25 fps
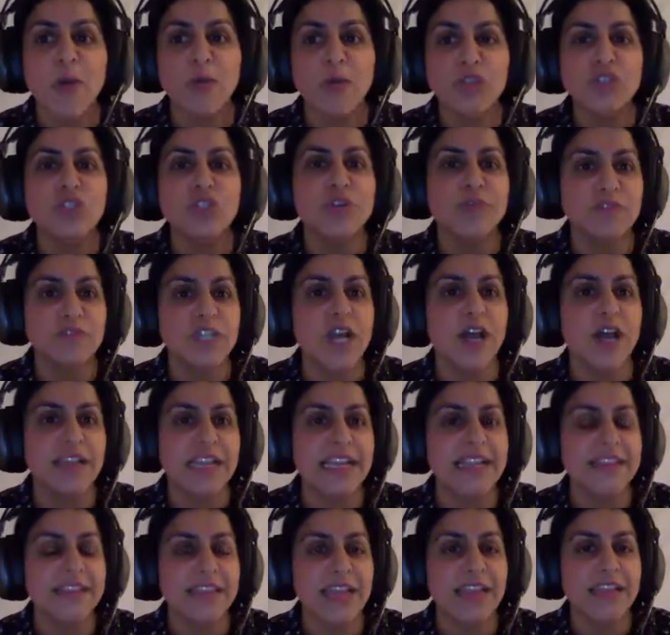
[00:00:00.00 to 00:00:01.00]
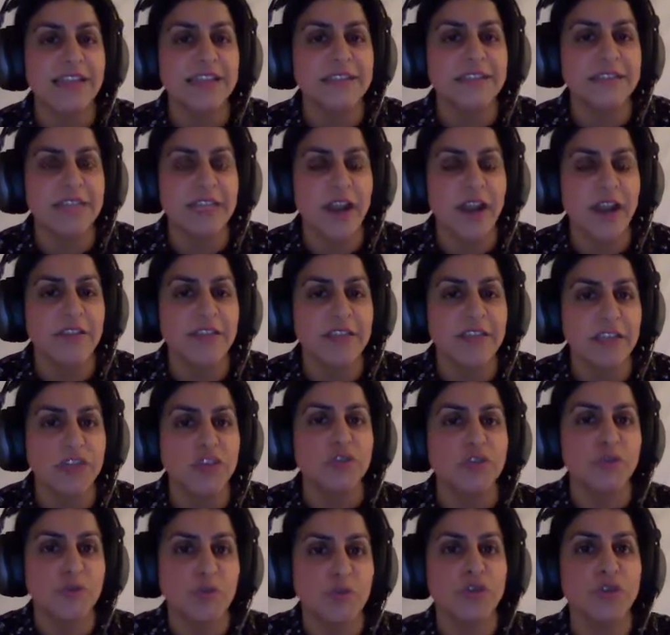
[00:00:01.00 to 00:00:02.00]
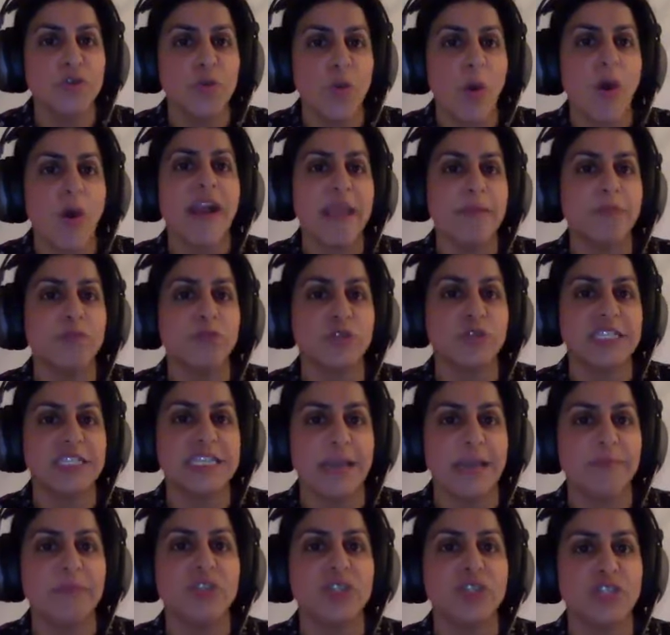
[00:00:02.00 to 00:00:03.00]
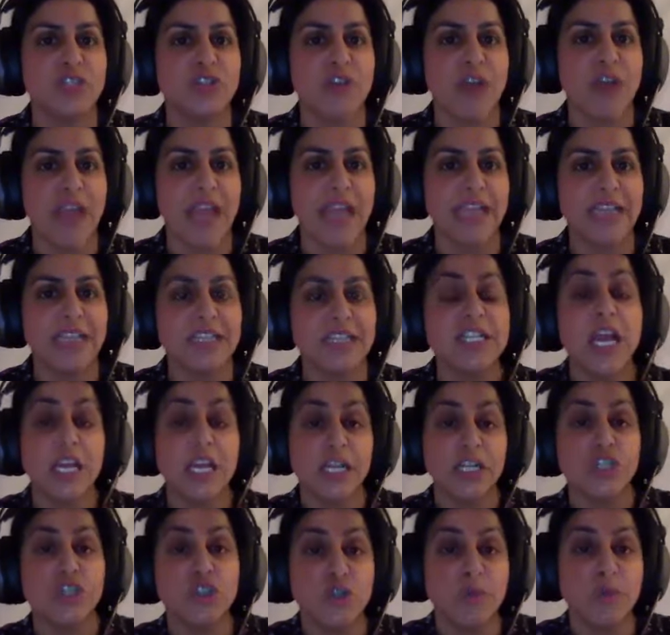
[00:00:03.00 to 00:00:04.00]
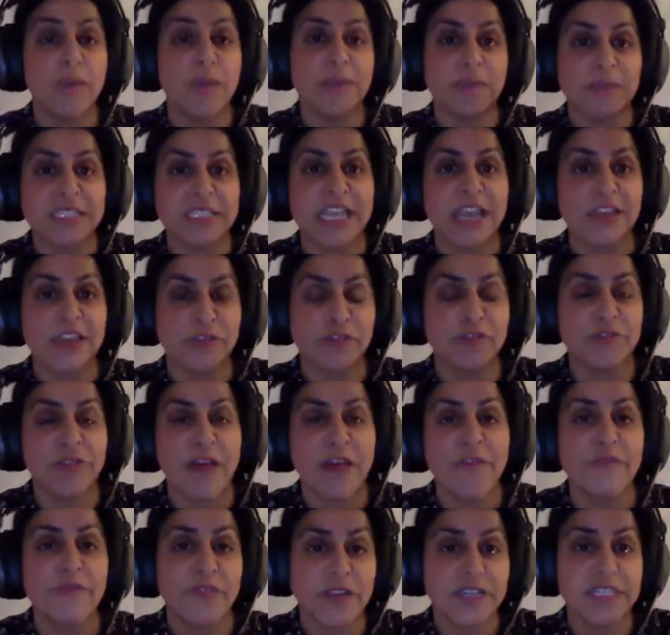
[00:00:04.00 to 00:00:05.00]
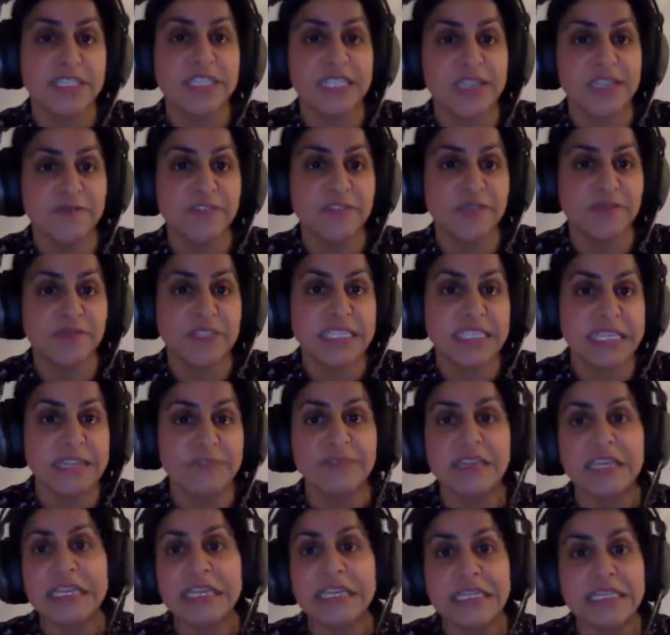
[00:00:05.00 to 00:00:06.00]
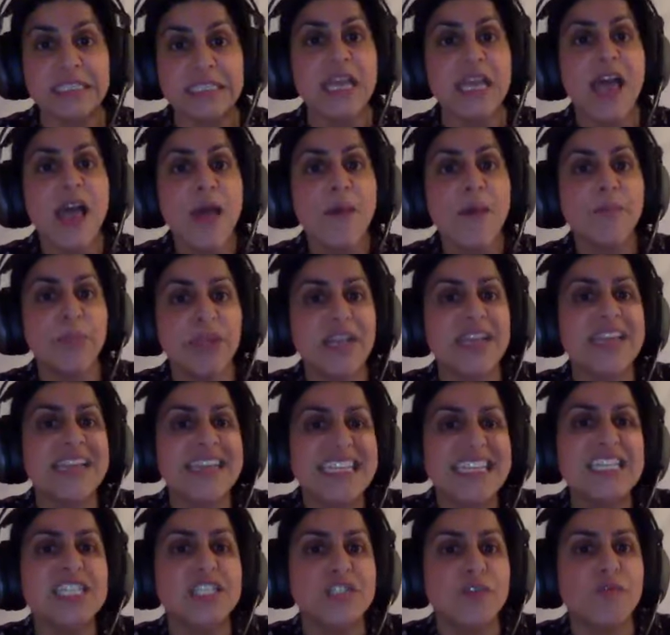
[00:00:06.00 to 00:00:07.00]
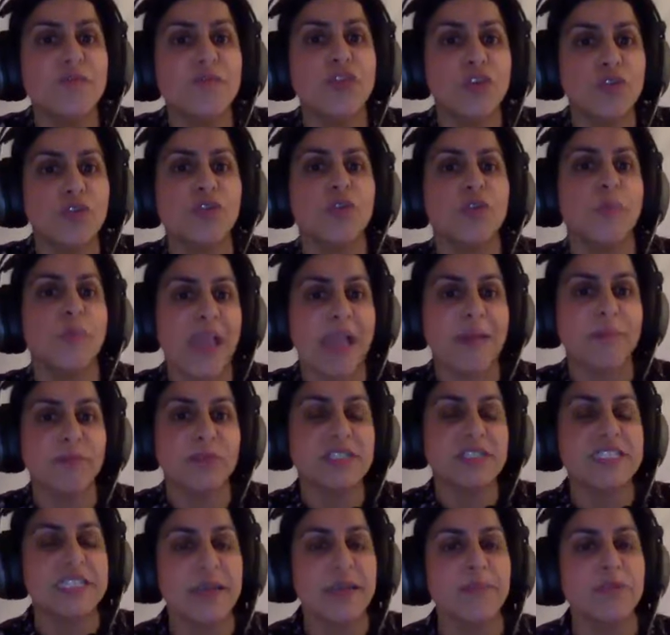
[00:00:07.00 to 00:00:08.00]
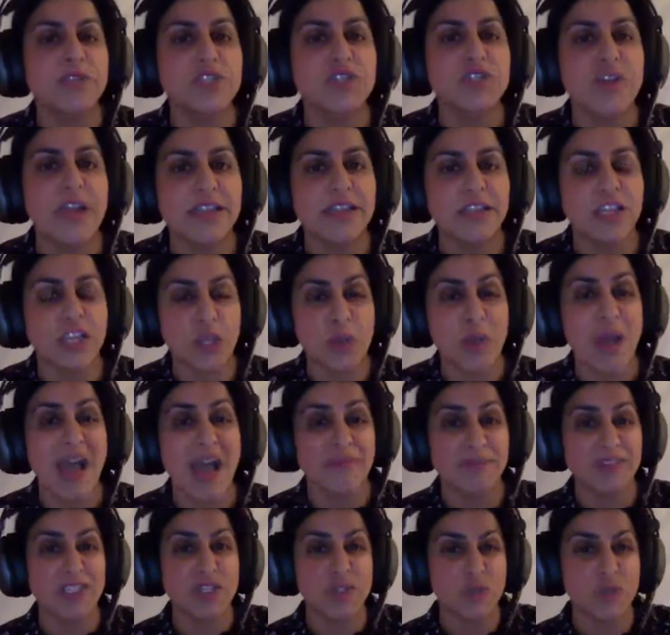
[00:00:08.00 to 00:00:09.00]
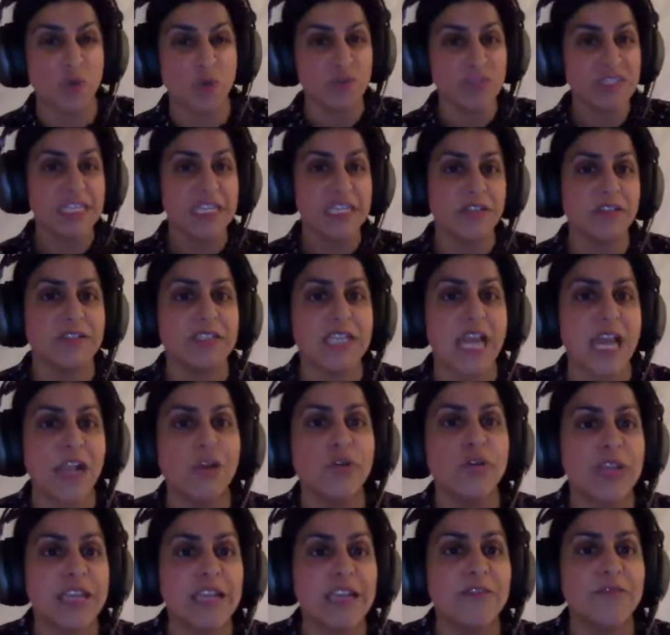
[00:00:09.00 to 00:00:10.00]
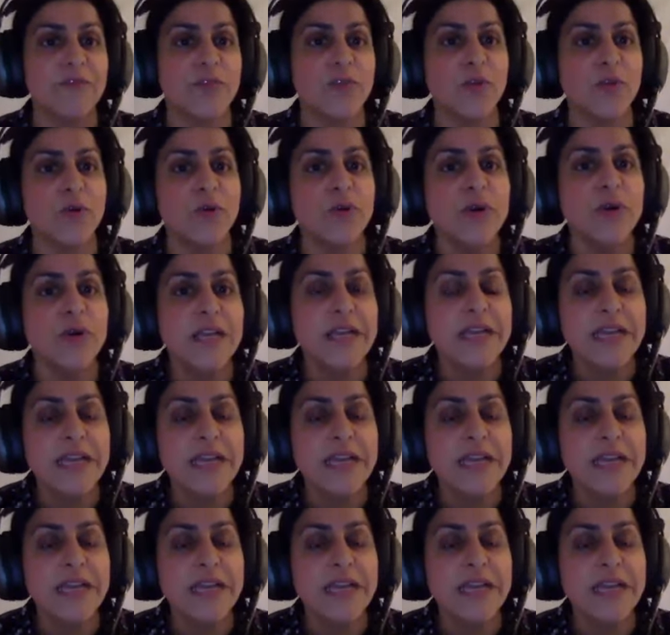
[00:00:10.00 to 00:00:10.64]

once you've done it, then then I think you you are able to demonstrate. Certainly, you should be able to get through that first sift of CVs. But in interview, you'll be able to demonstrate that you have the sort of skills they're looking for.